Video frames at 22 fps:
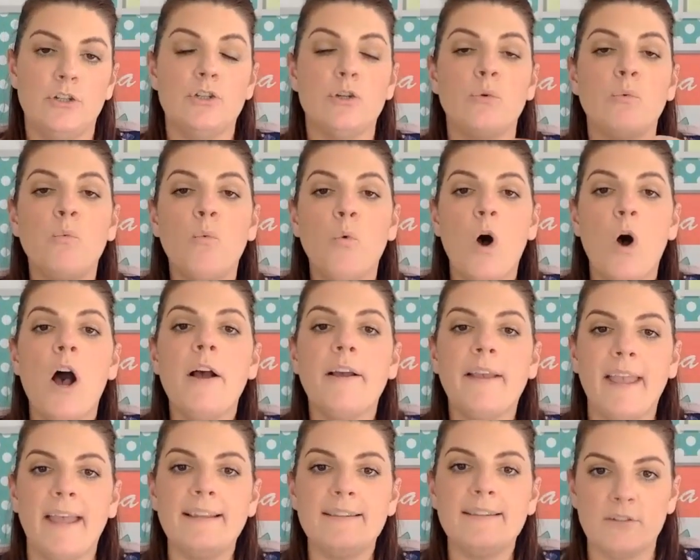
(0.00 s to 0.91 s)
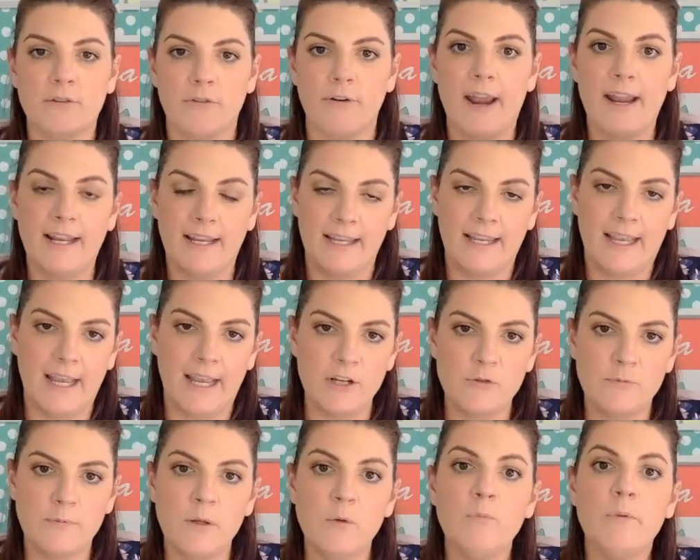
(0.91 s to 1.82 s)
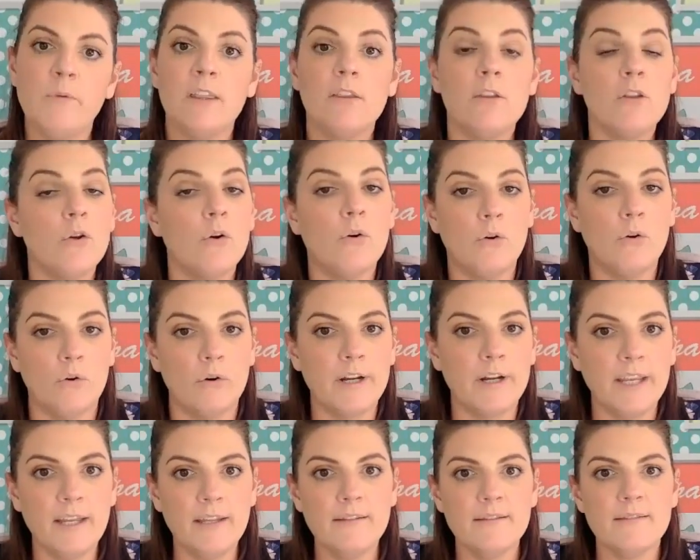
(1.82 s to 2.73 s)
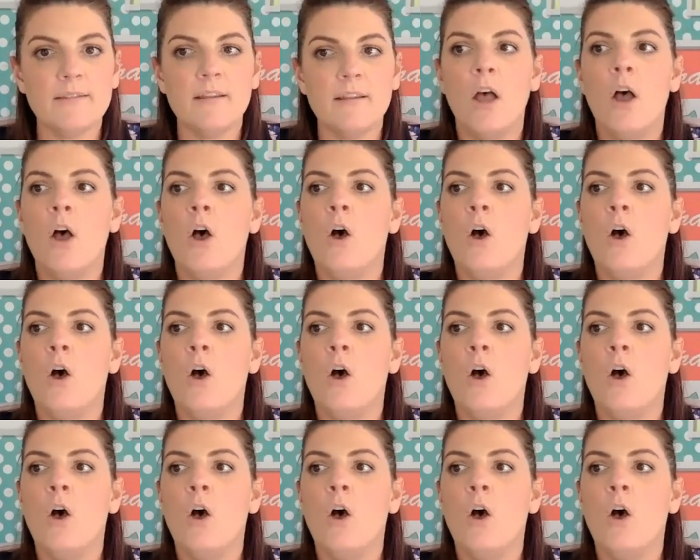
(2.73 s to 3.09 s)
to what gets great engagement with your audience,